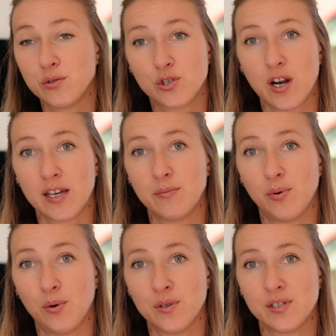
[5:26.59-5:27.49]
use trekking
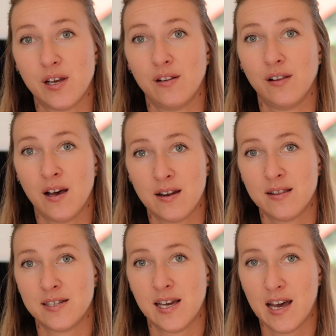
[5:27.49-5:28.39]
poles, a lot
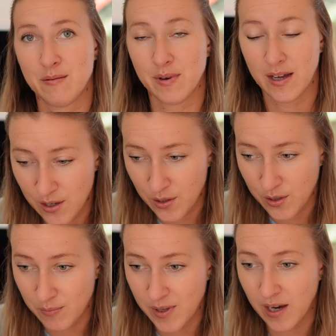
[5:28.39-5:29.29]
of the time, you know,
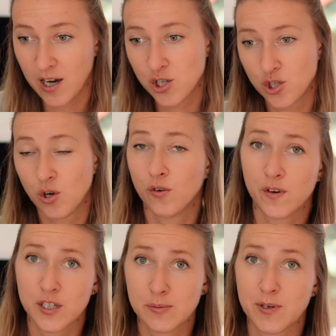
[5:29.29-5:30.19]
you can be hunched
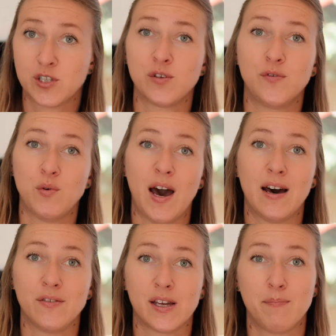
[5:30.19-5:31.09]
over, especially if you
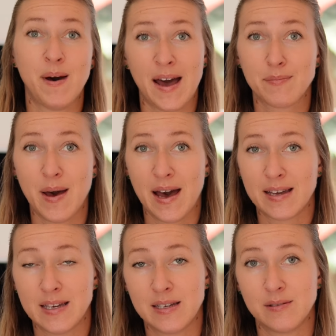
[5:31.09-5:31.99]
have like a
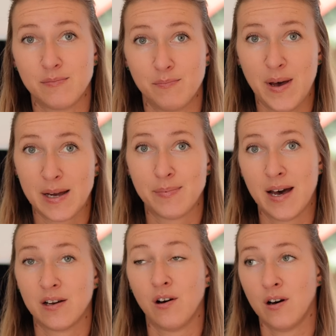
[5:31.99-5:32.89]
backpacking
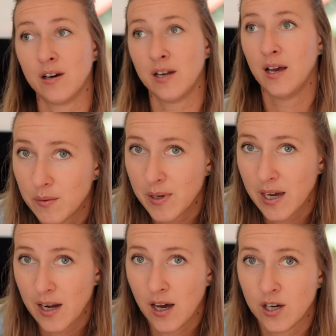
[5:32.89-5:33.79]
backpack on, you can be
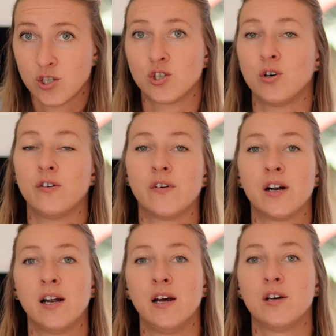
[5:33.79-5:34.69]
kind of hunched
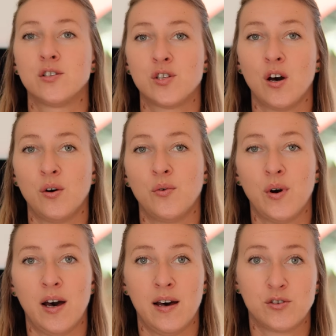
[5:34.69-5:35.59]
over.
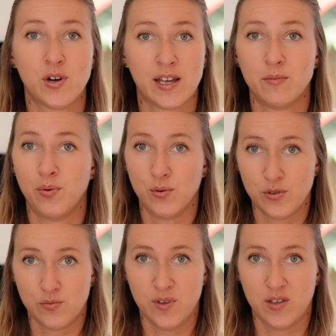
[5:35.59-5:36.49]
So uh, trekking
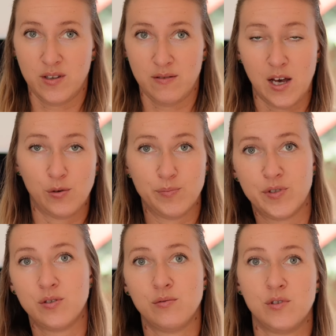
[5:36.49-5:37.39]
poles really
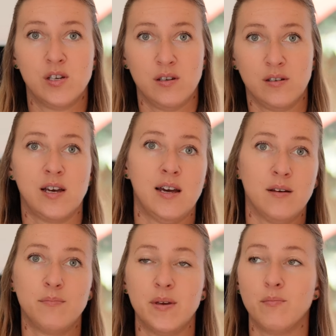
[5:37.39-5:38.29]
helps you to kind
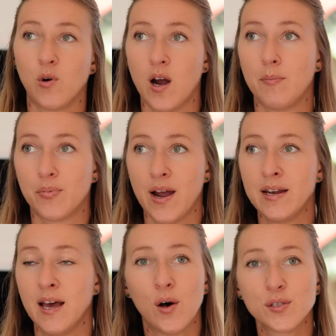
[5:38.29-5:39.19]
of be more
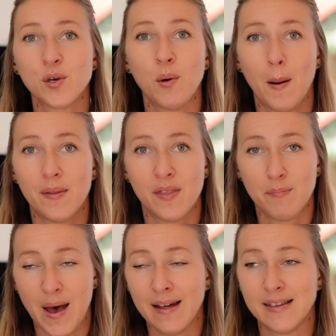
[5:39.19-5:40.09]
upright. Also, the
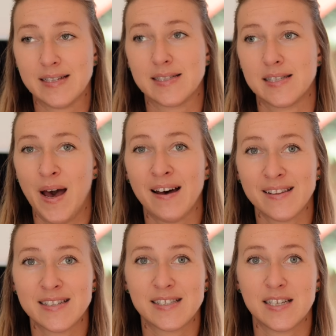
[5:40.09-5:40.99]
balance.
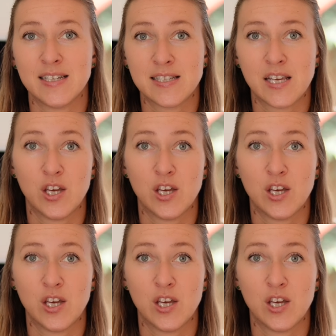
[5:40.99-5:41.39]
Balance is